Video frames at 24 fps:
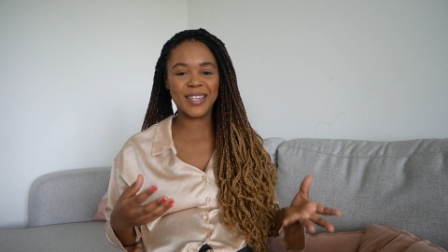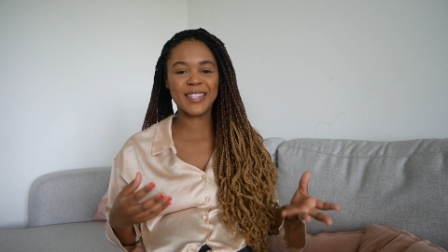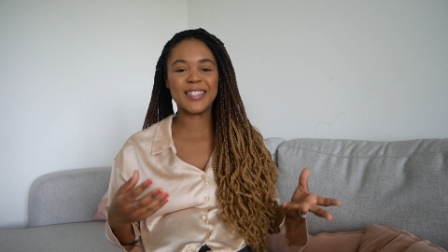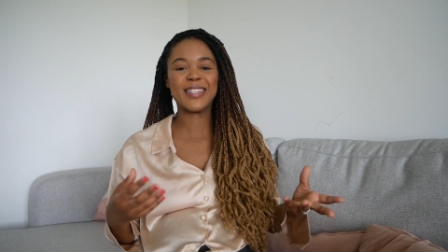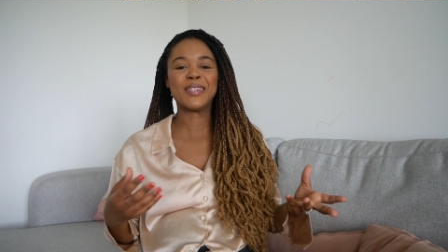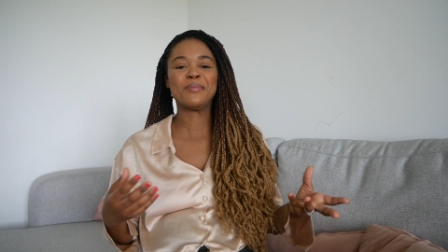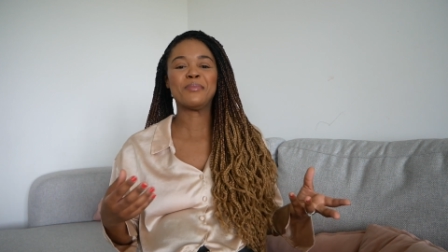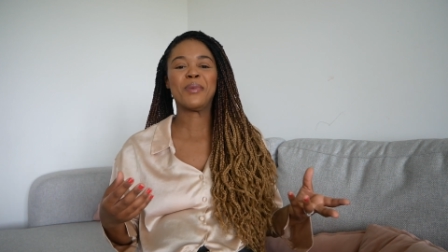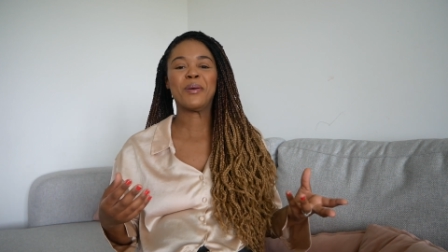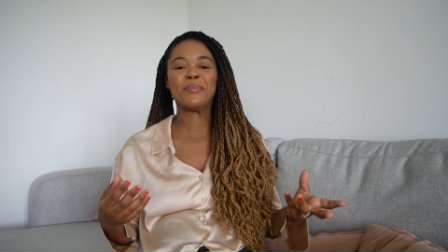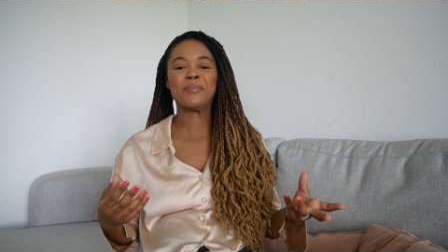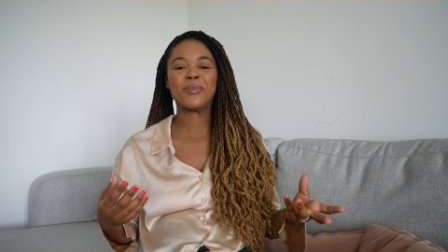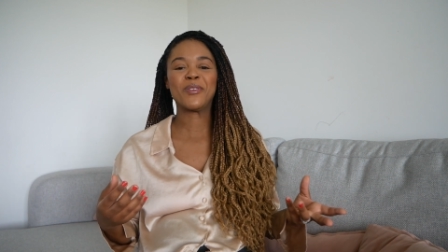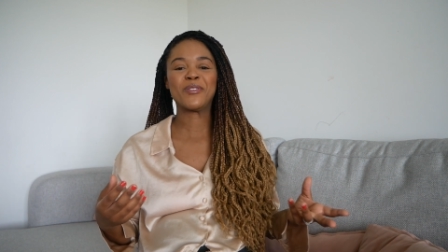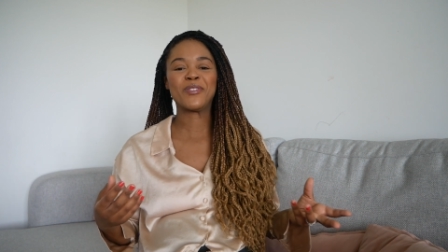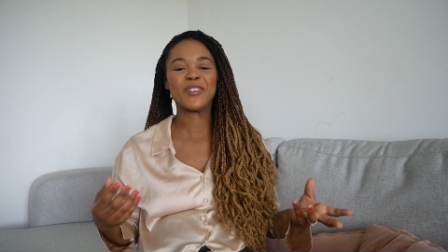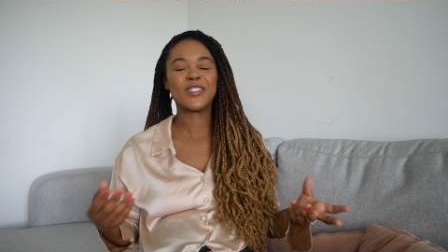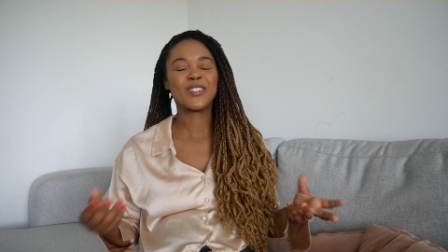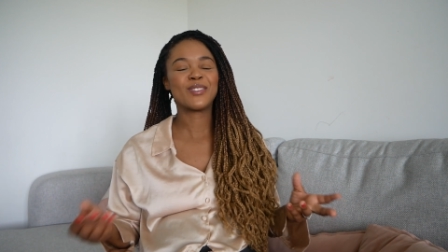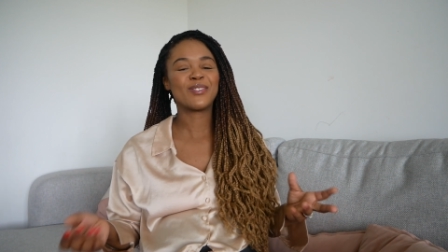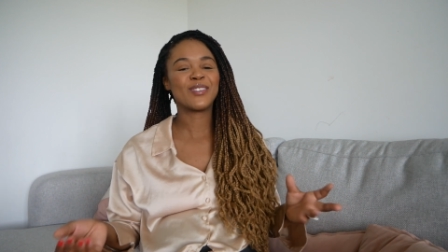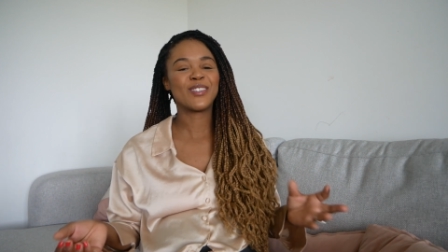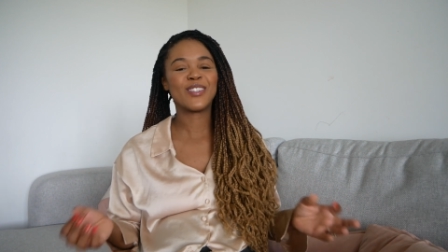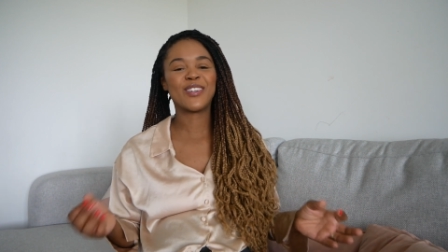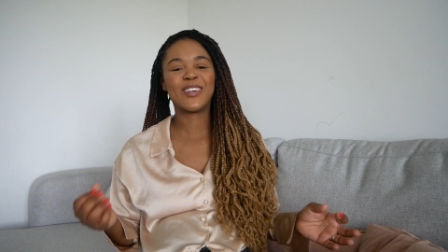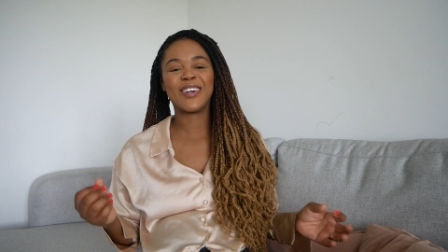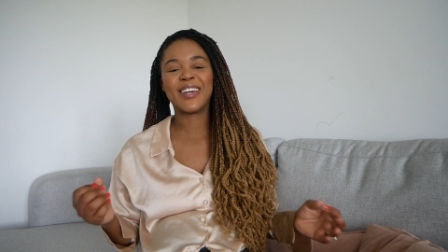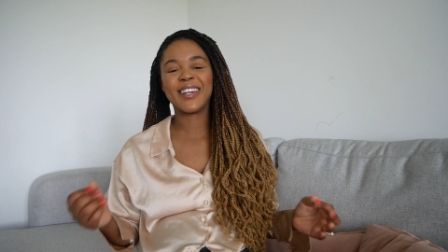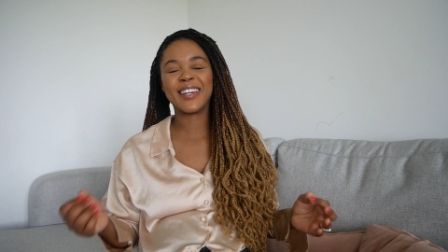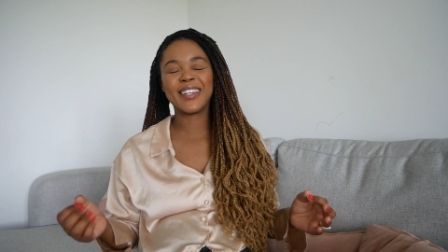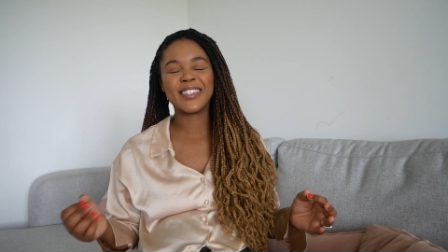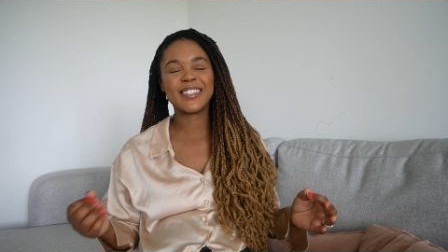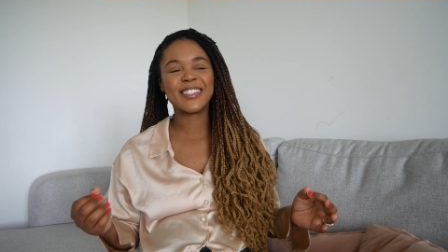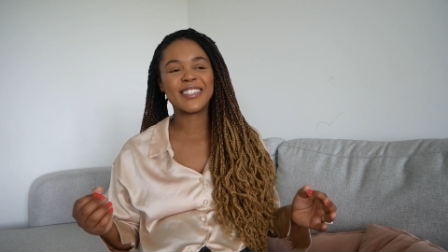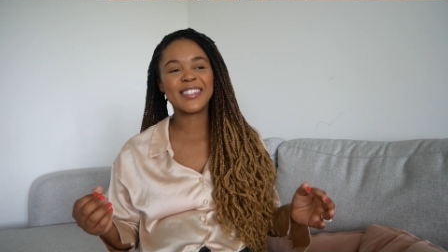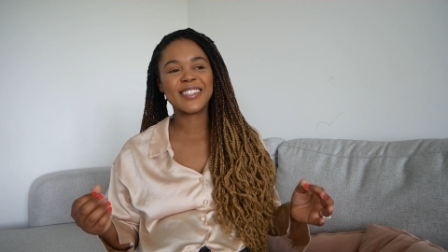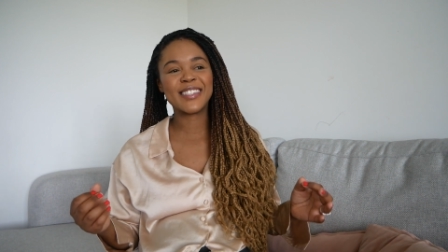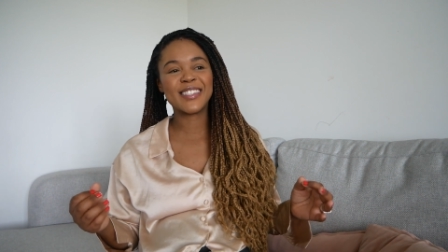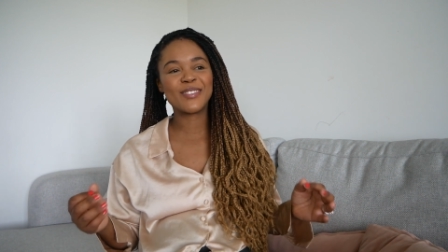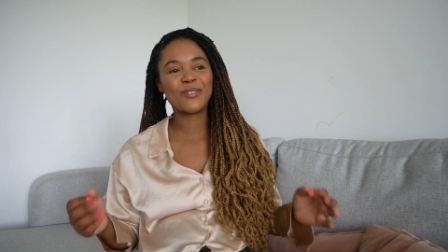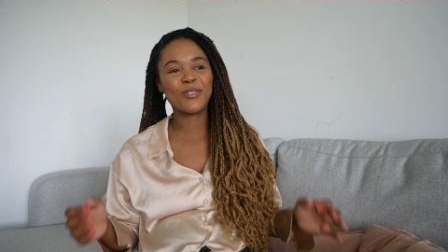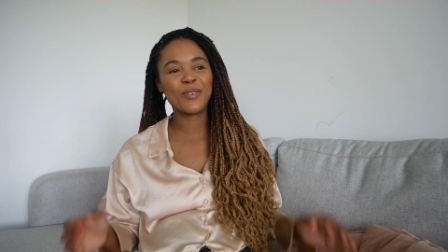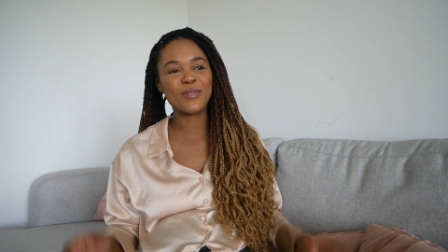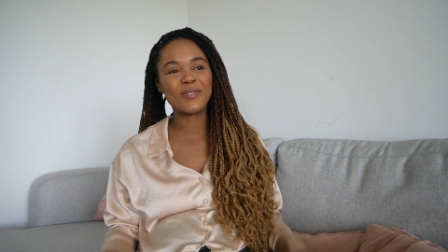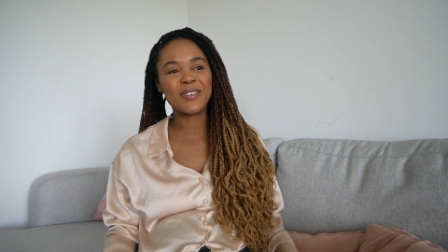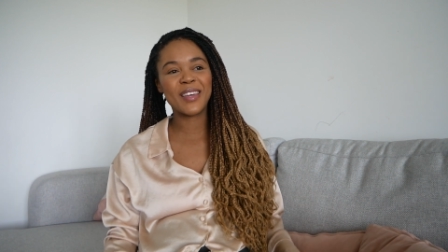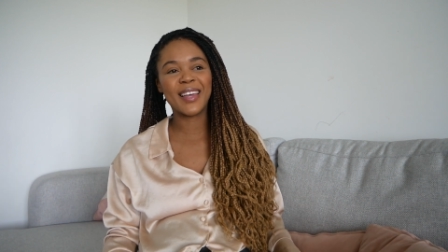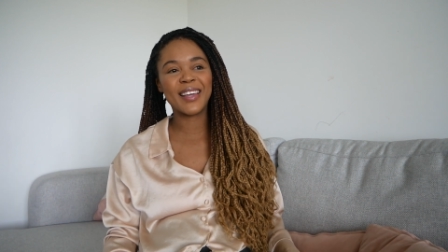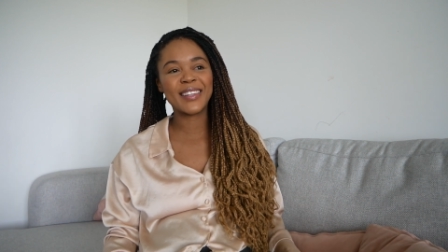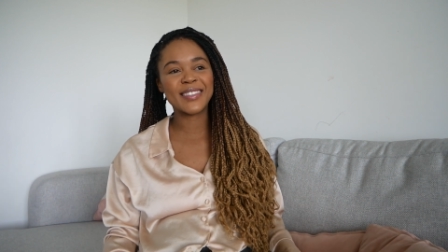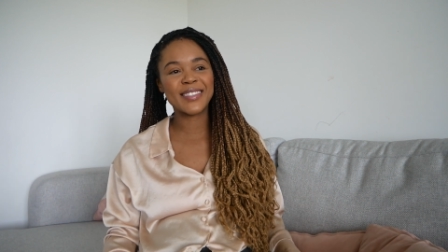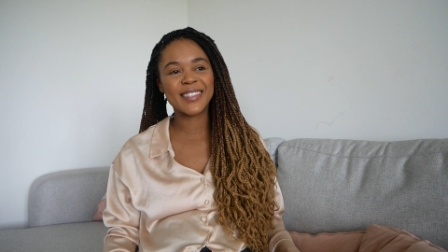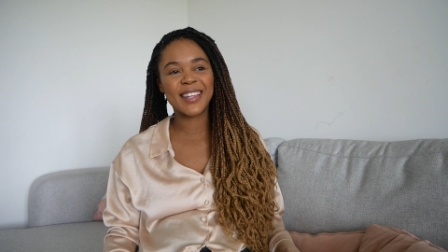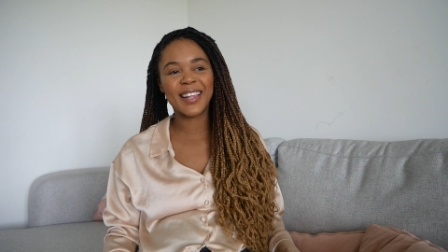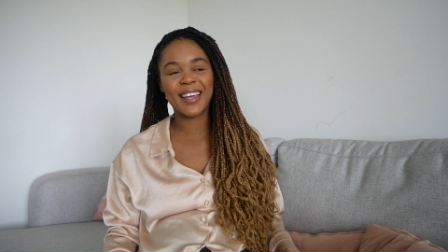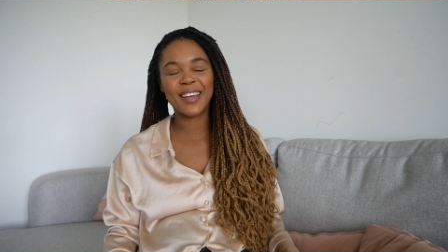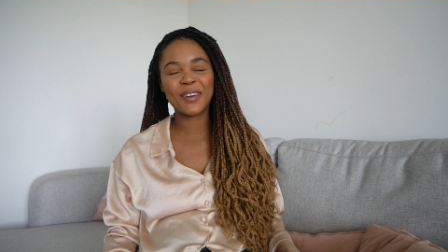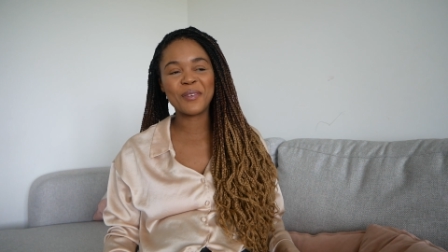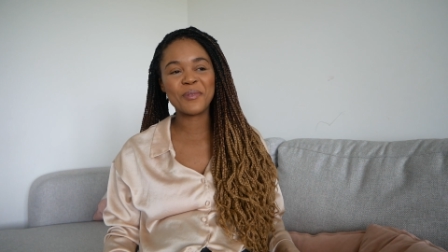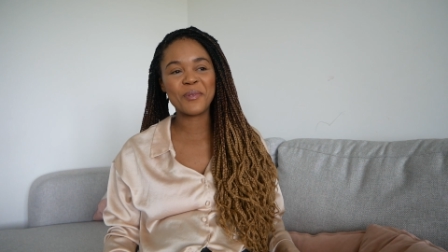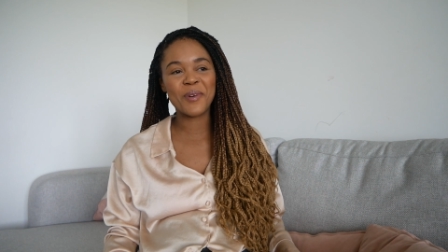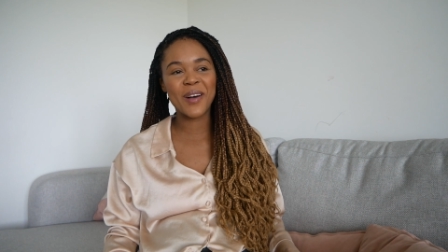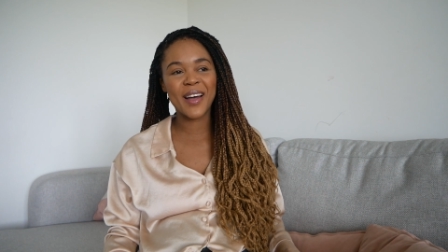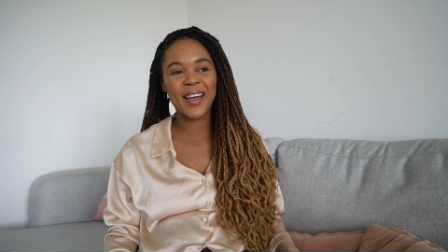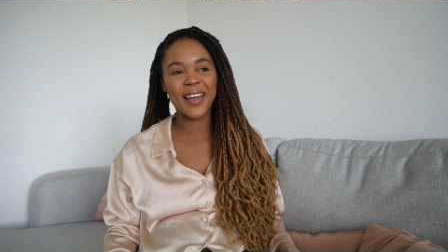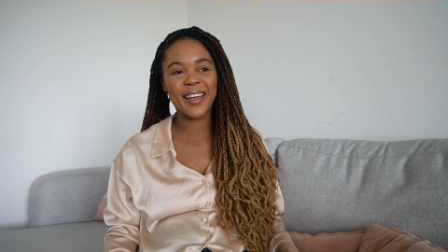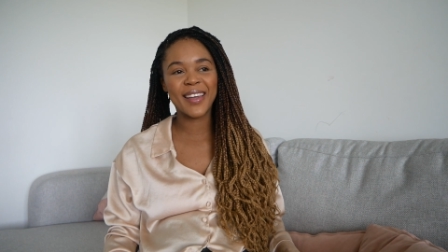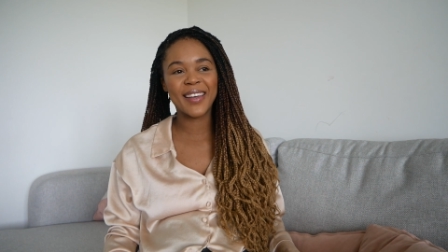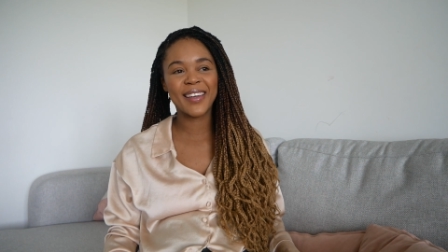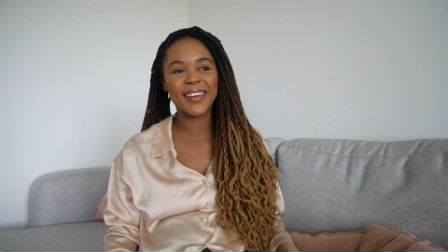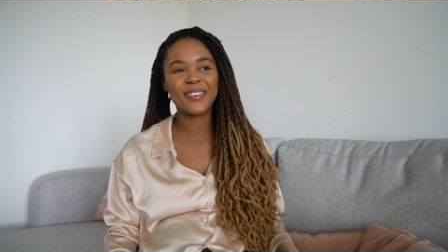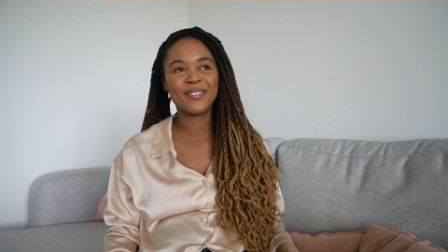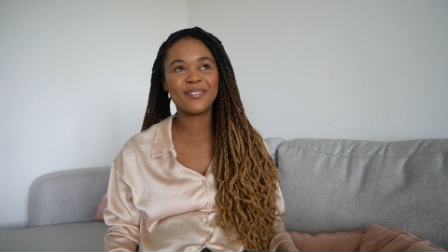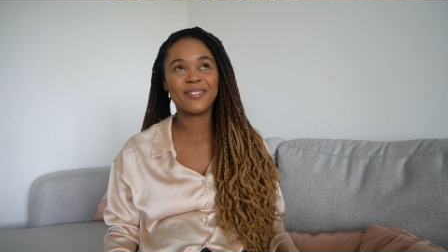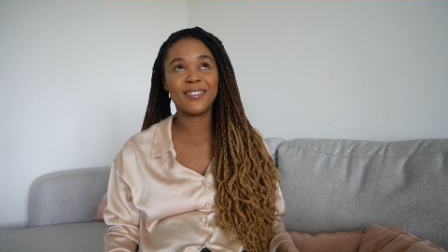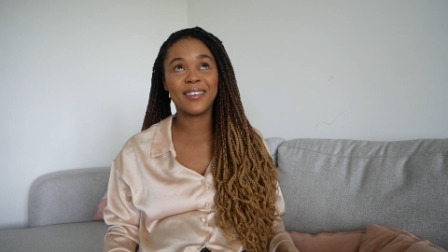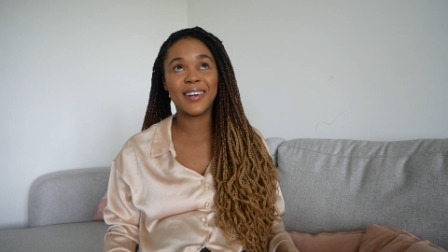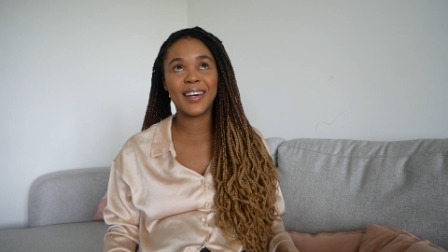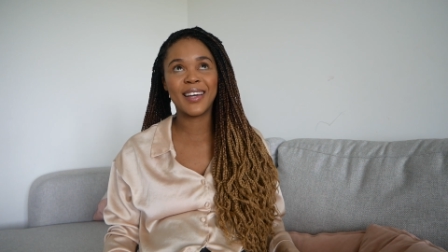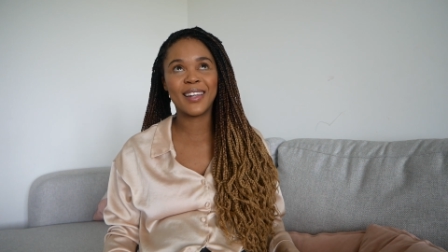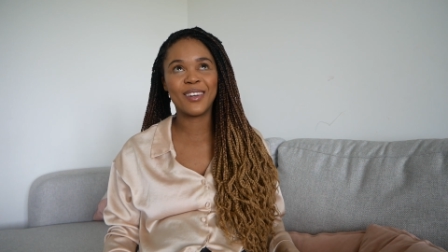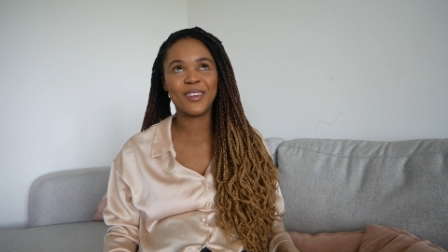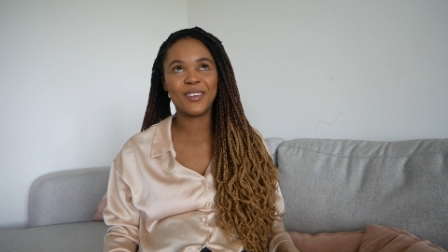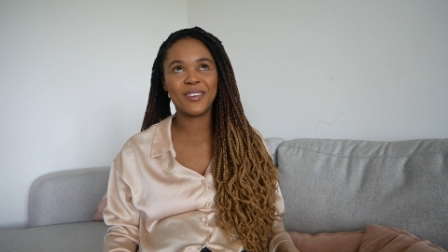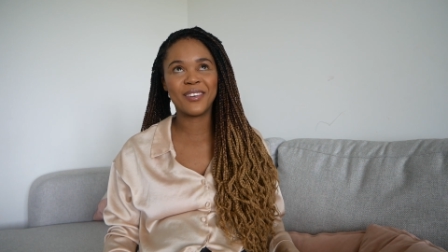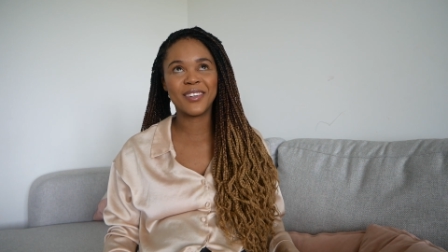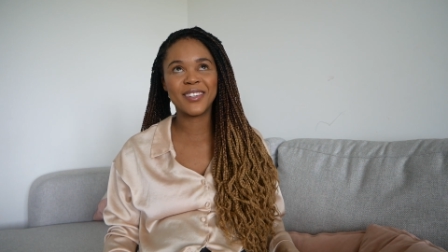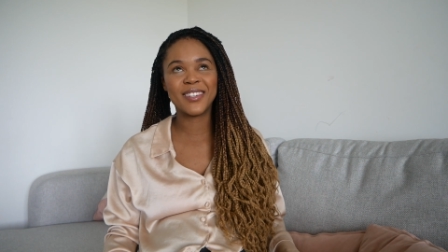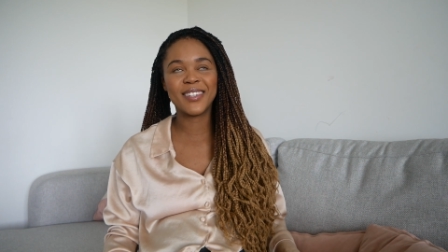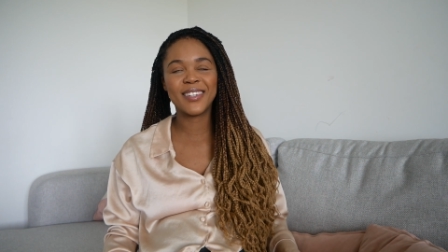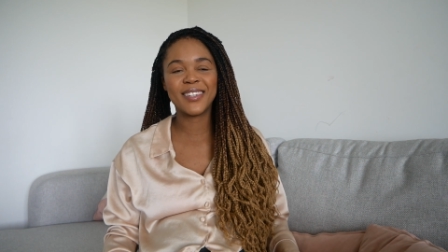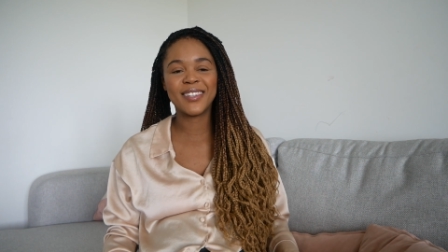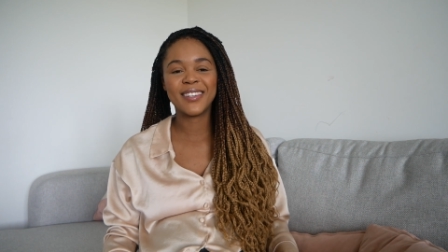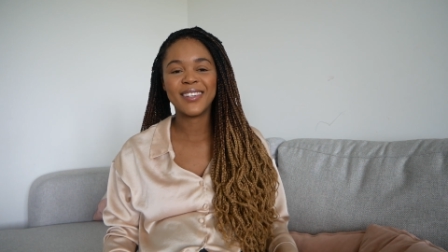this in my previous video and it's just for me, it's like, why? Why, Lord?